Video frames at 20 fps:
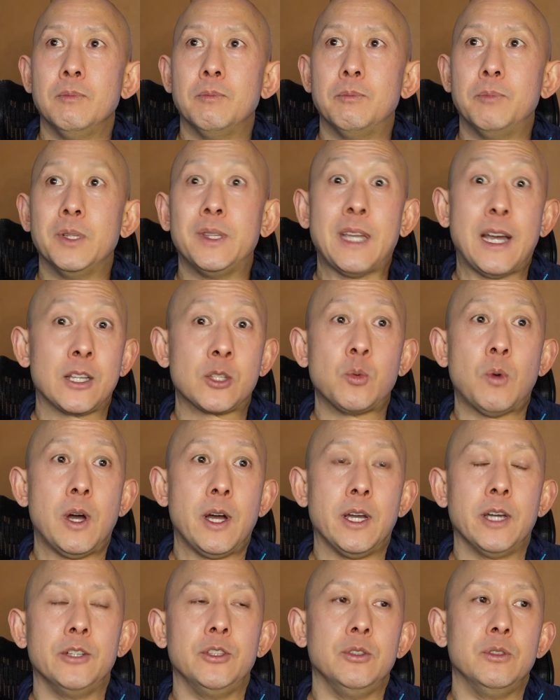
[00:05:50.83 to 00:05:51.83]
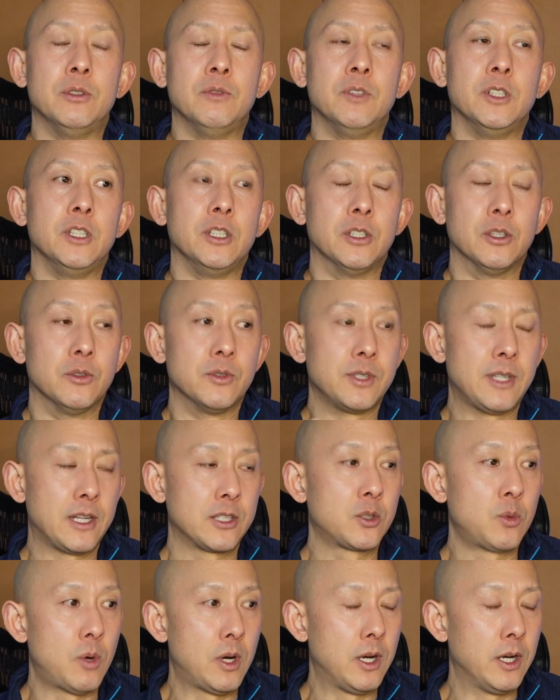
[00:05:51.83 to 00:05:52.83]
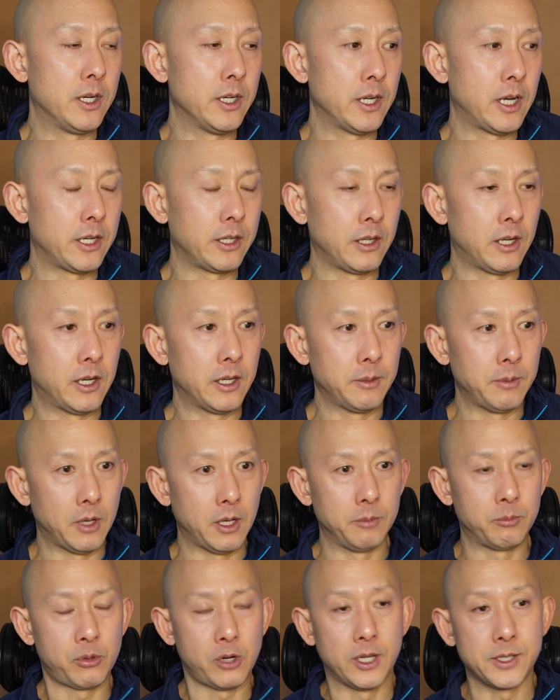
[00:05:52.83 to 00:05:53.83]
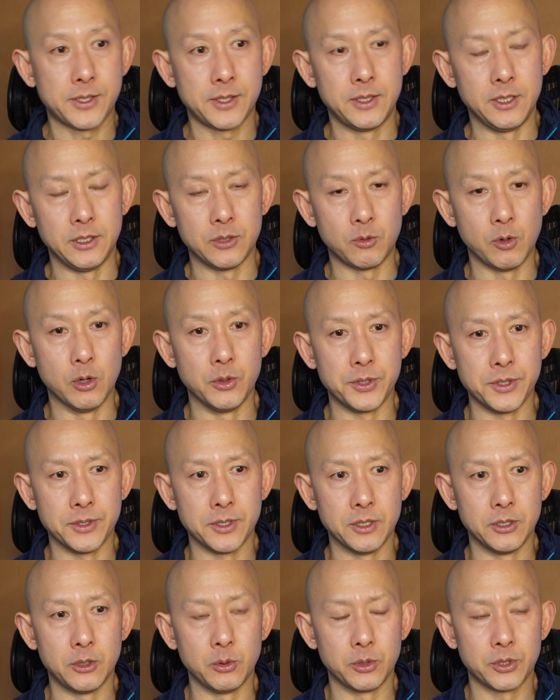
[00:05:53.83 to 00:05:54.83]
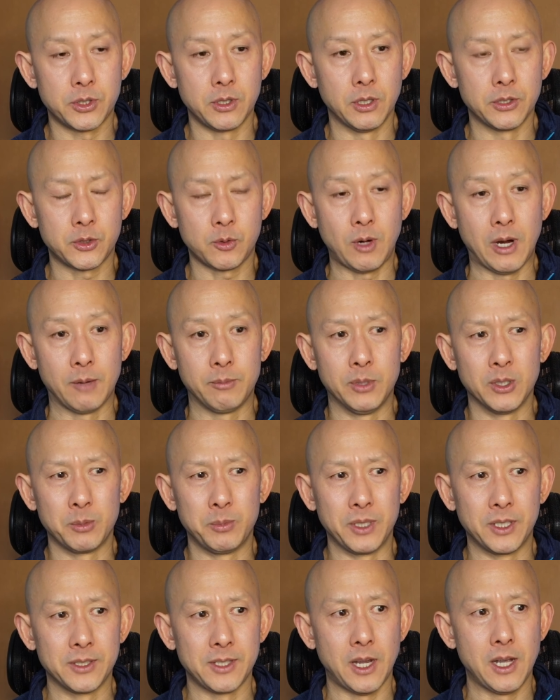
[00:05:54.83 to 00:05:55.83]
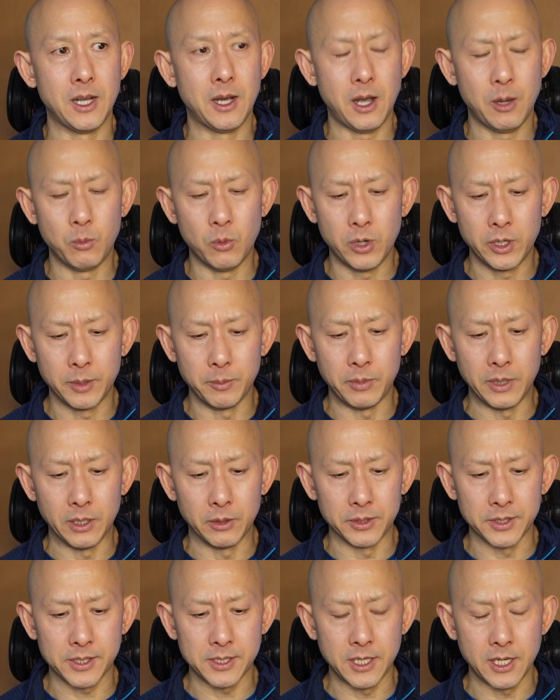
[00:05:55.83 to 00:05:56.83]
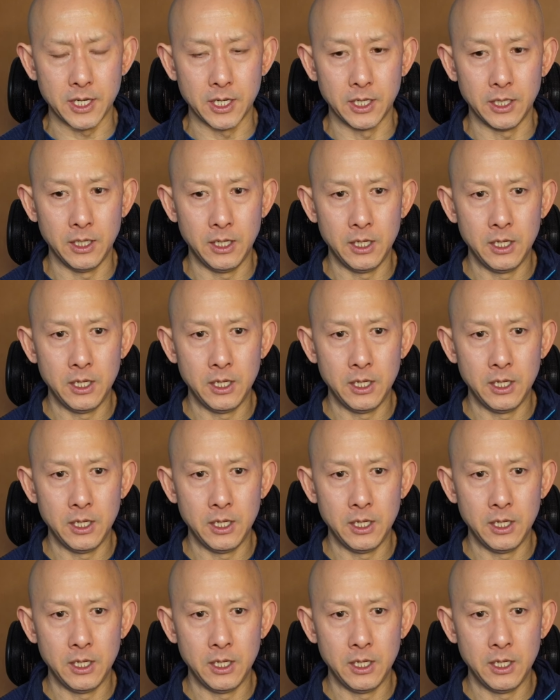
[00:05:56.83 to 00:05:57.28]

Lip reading: But that's why I do the videos. That's why I press these roses into a scrapbook, because I want to be able to say,